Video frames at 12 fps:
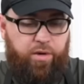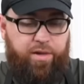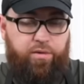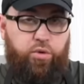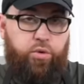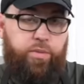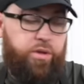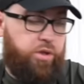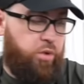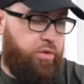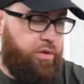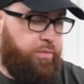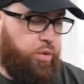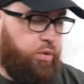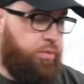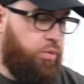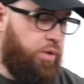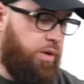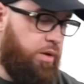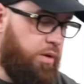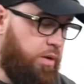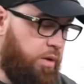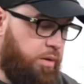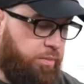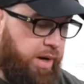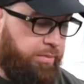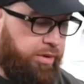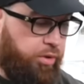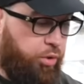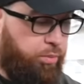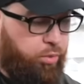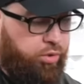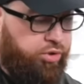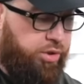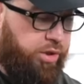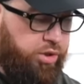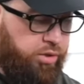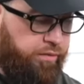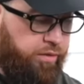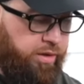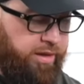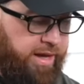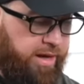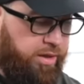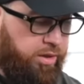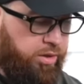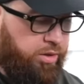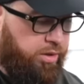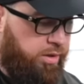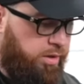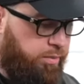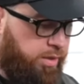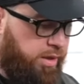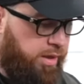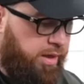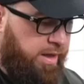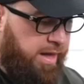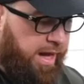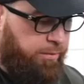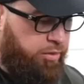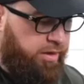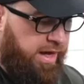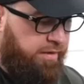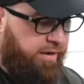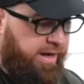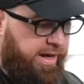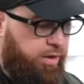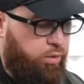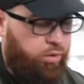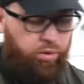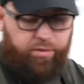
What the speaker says: has a little bit lower smoke point, probably a little more traditional for Italian cooking, but I'm using avocado oil